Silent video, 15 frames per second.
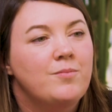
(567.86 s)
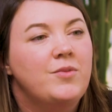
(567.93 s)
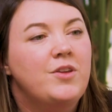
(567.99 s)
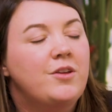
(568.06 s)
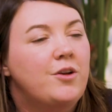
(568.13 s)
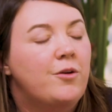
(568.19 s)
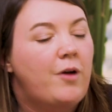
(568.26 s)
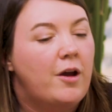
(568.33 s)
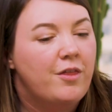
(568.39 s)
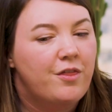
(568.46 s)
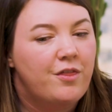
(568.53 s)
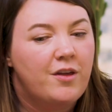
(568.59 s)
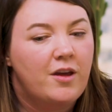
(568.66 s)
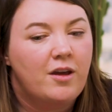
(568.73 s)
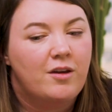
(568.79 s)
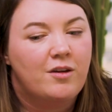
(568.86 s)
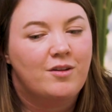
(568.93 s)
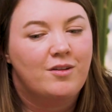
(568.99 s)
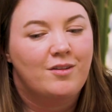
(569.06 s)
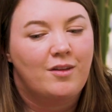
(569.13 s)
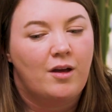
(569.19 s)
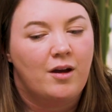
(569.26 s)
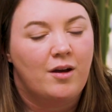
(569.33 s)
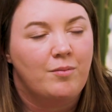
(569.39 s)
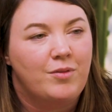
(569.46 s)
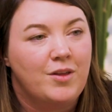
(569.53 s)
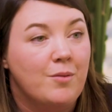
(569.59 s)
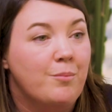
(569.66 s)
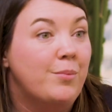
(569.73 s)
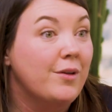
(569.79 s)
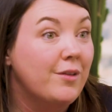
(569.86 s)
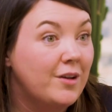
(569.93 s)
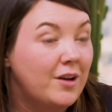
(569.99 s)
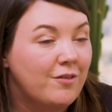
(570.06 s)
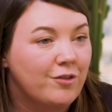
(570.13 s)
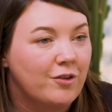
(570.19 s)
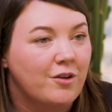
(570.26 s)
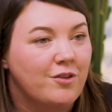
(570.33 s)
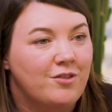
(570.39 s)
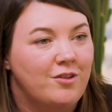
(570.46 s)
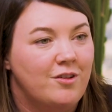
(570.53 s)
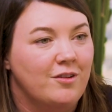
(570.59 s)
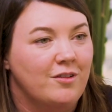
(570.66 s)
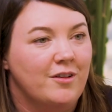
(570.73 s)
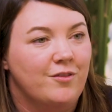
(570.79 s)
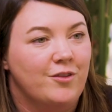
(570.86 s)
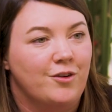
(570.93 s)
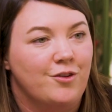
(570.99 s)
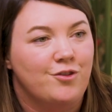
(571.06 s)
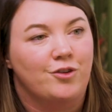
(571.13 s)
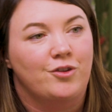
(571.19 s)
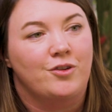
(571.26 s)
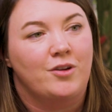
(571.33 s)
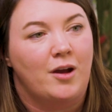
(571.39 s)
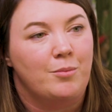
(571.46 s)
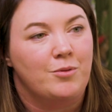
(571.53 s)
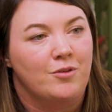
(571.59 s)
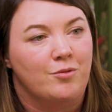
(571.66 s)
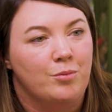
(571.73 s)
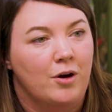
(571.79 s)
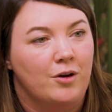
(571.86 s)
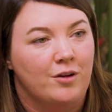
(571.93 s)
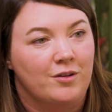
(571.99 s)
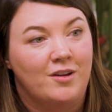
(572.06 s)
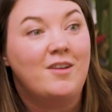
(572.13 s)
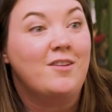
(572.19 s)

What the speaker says: I think the ability for us to deliver certain types of product